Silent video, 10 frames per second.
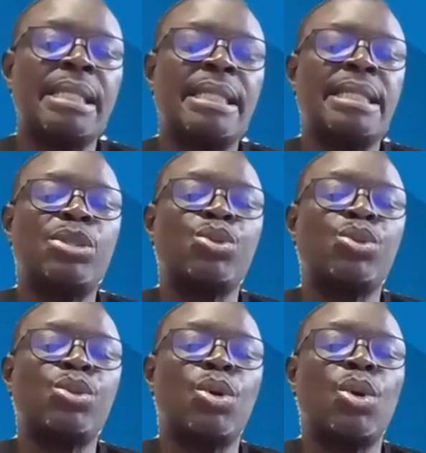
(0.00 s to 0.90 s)

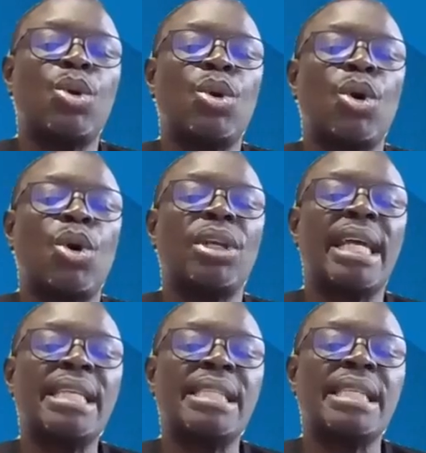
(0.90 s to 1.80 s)
into all
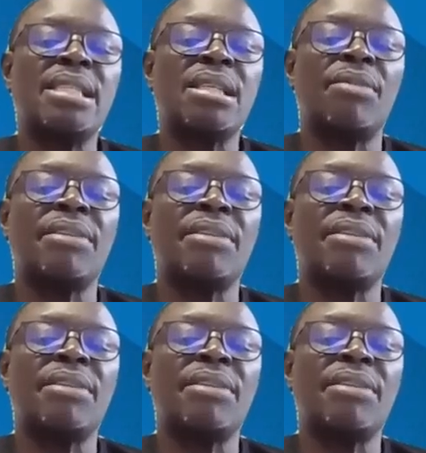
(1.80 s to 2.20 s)
cases of